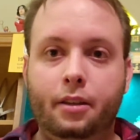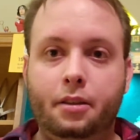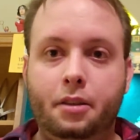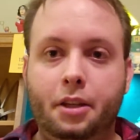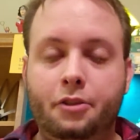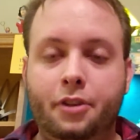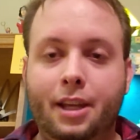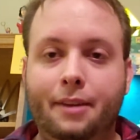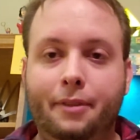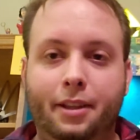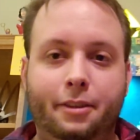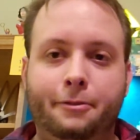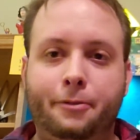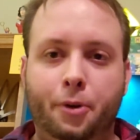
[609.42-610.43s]
They just have like
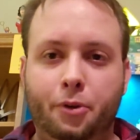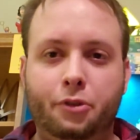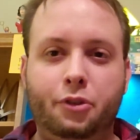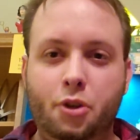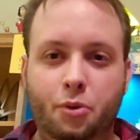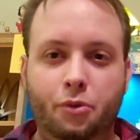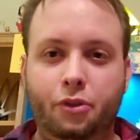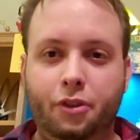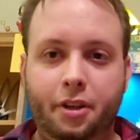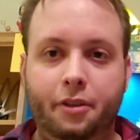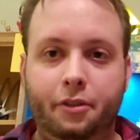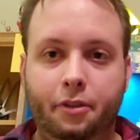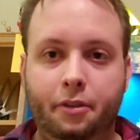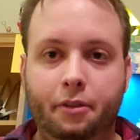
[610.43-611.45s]
the first 2
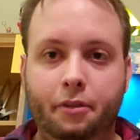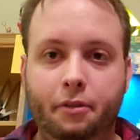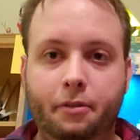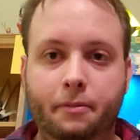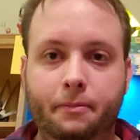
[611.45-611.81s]
seasons.